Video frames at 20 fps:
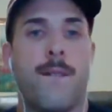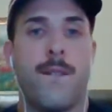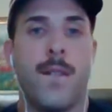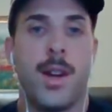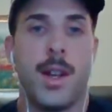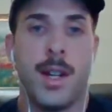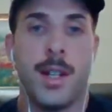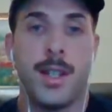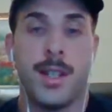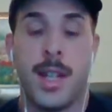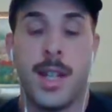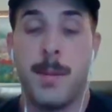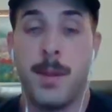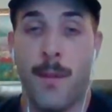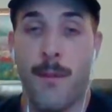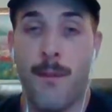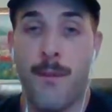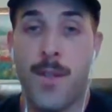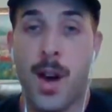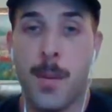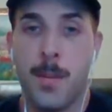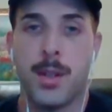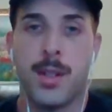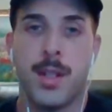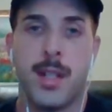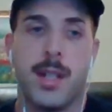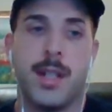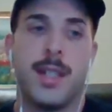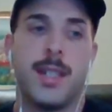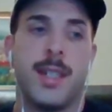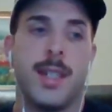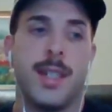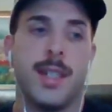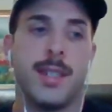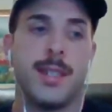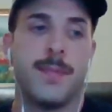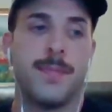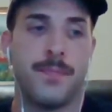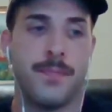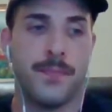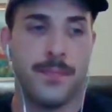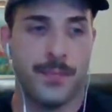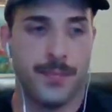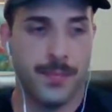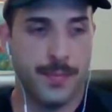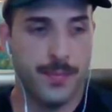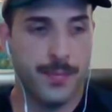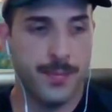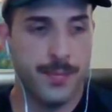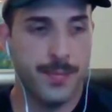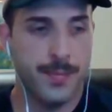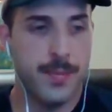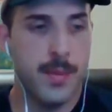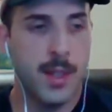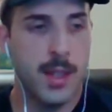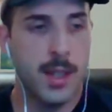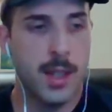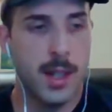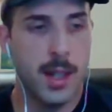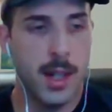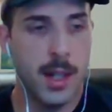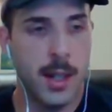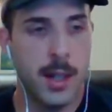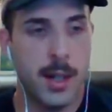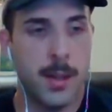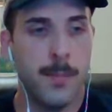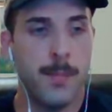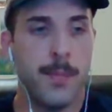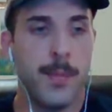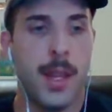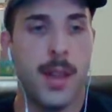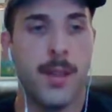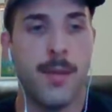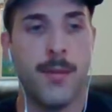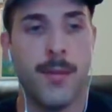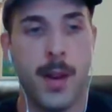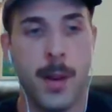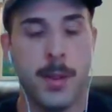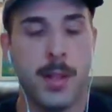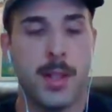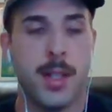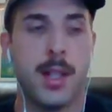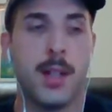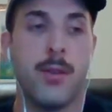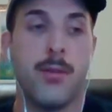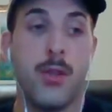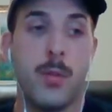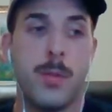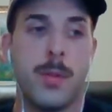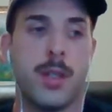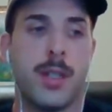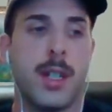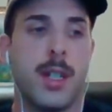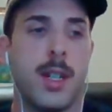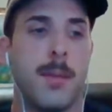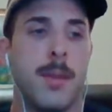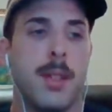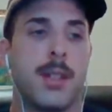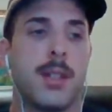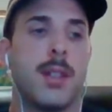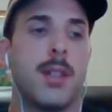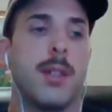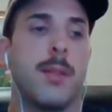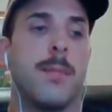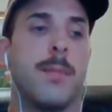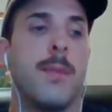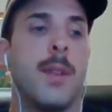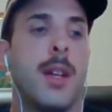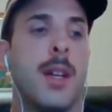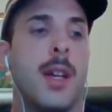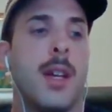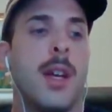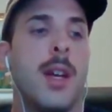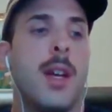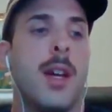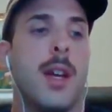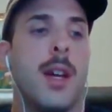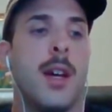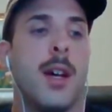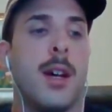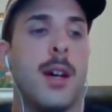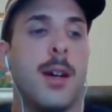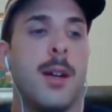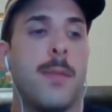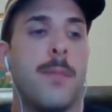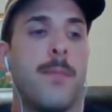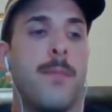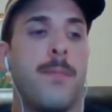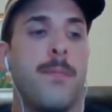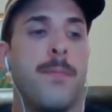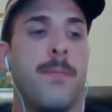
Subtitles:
his name is Fumerton, he says. If Fumerton or Fumerton, I'm going to call him.